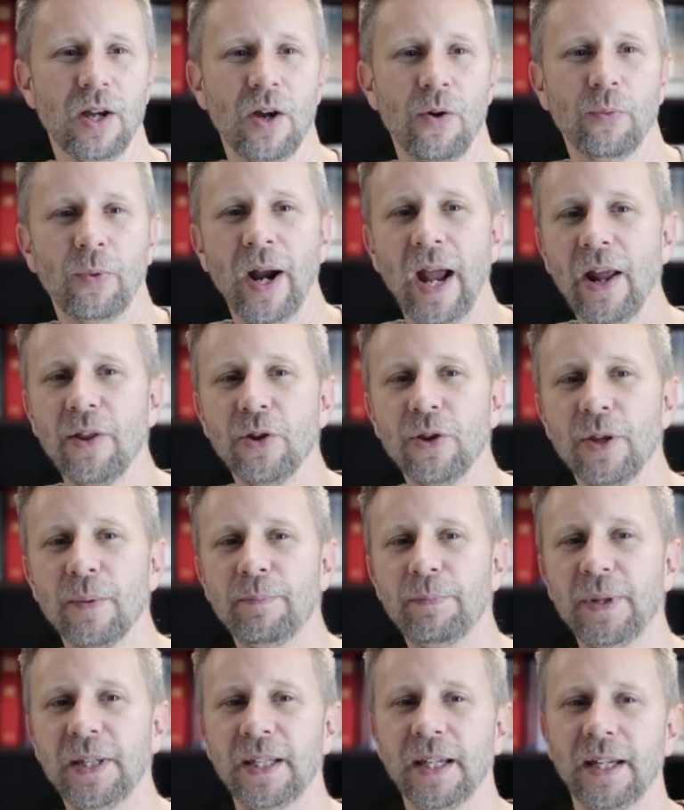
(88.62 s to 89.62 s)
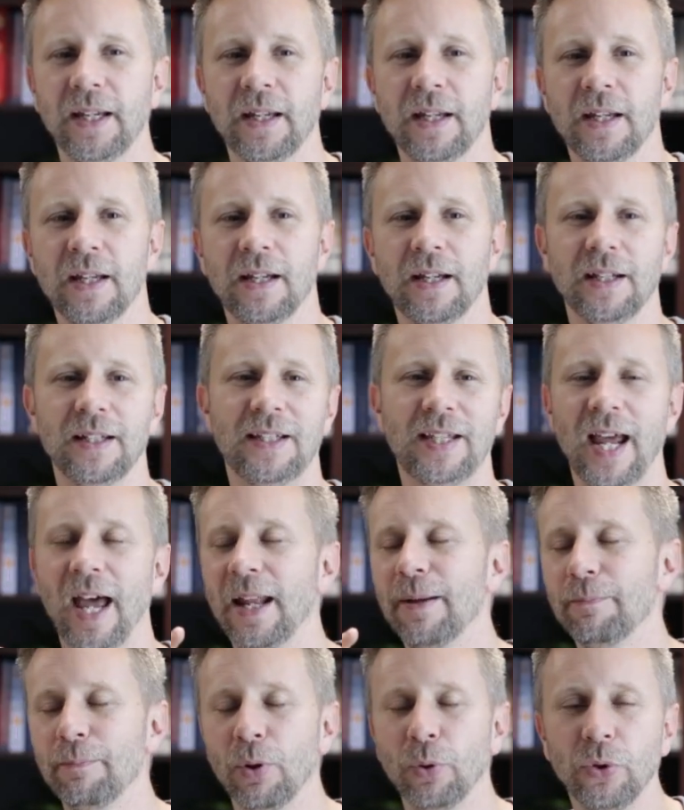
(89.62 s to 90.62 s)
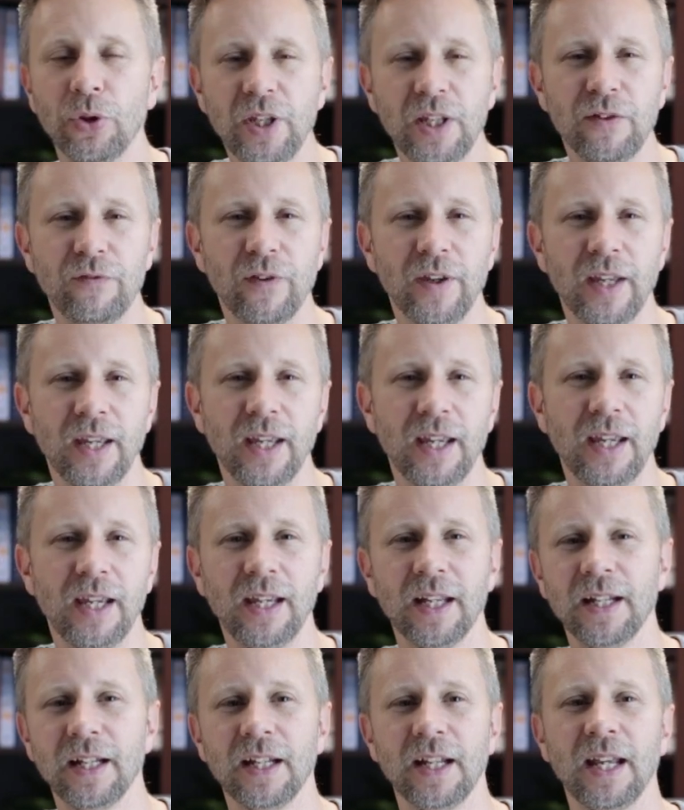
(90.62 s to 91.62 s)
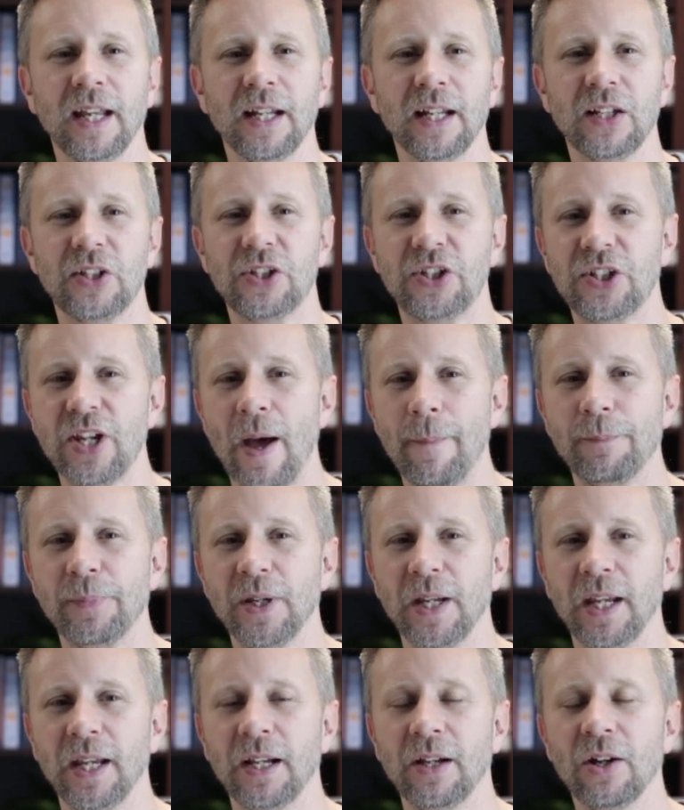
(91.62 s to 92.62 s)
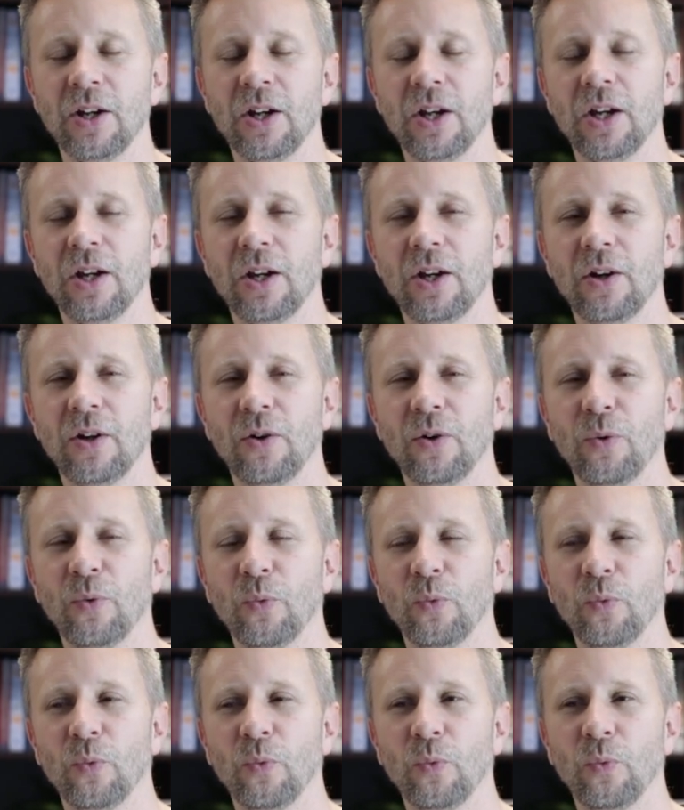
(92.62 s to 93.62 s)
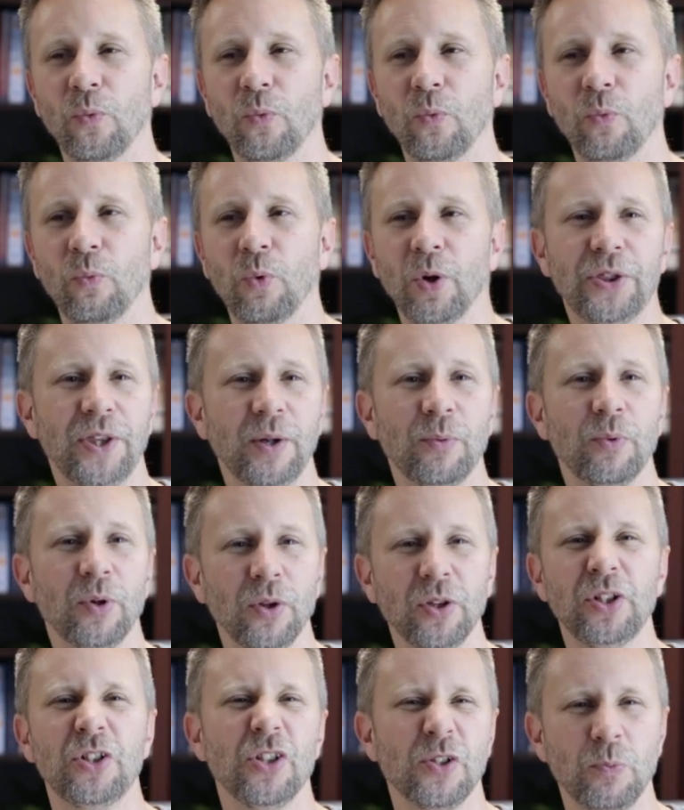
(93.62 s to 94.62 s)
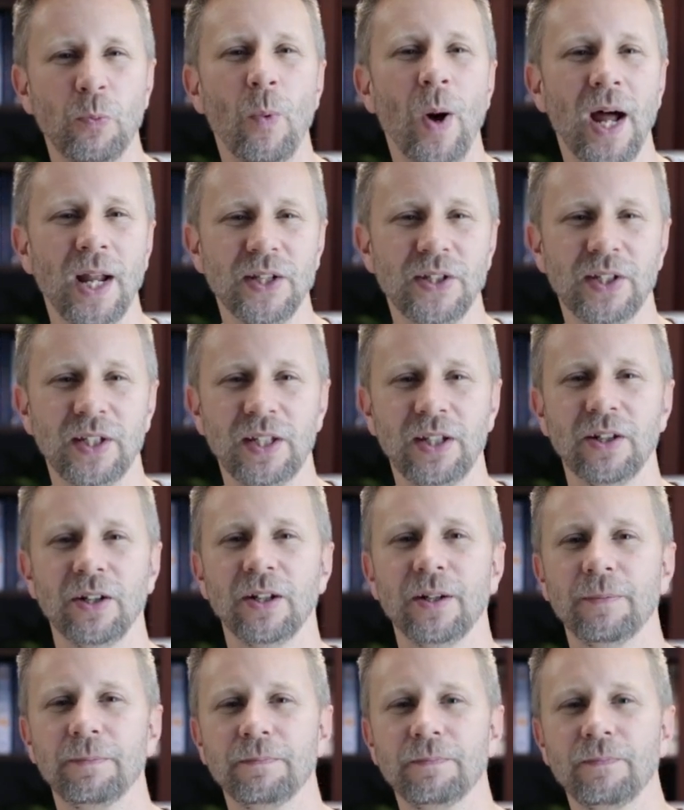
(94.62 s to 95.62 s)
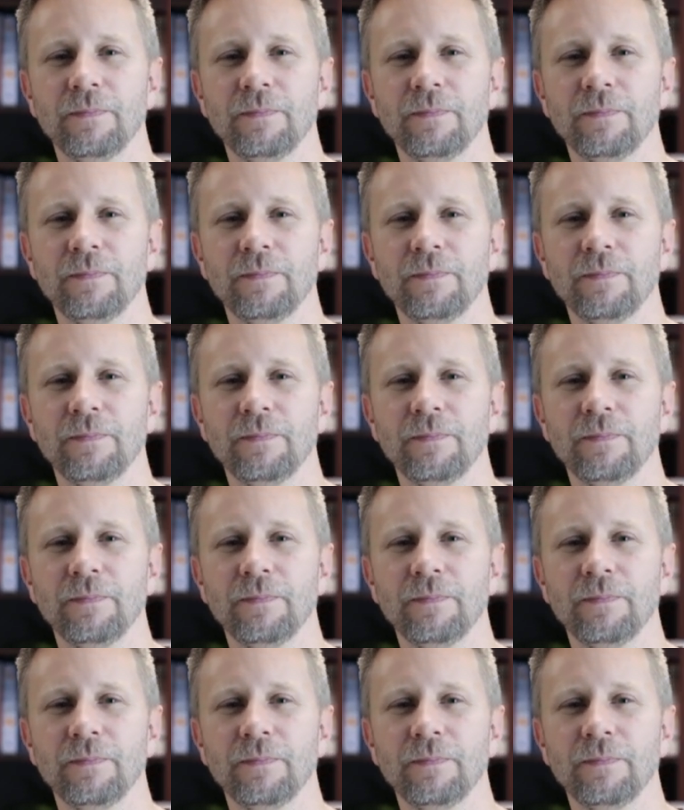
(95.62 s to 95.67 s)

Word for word: rather than being content, believing, and, and accepting what they really just want to hear.